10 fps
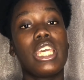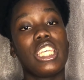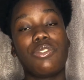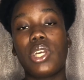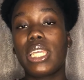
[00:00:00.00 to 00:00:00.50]

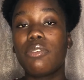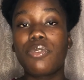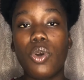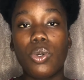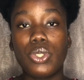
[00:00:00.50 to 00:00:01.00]
if you're in for
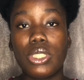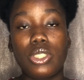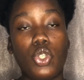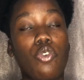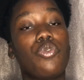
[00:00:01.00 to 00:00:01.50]
all this
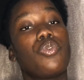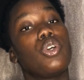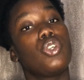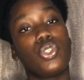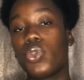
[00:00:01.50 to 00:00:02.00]
stuff
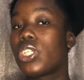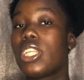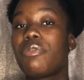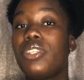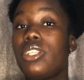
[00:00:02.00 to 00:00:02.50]
you can
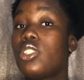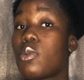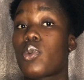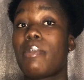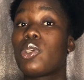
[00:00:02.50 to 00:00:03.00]
definitely
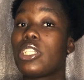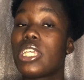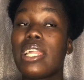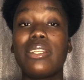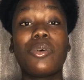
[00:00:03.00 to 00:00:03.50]
subscribe to our
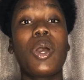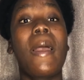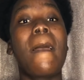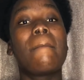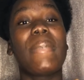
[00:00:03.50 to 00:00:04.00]
channel
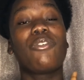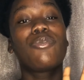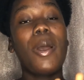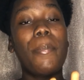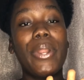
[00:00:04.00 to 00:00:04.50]
my
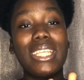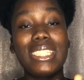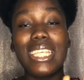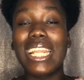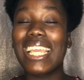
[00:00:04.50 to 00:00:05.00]
fourth
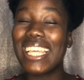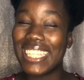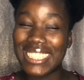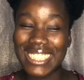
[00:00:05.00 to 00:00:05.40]
person is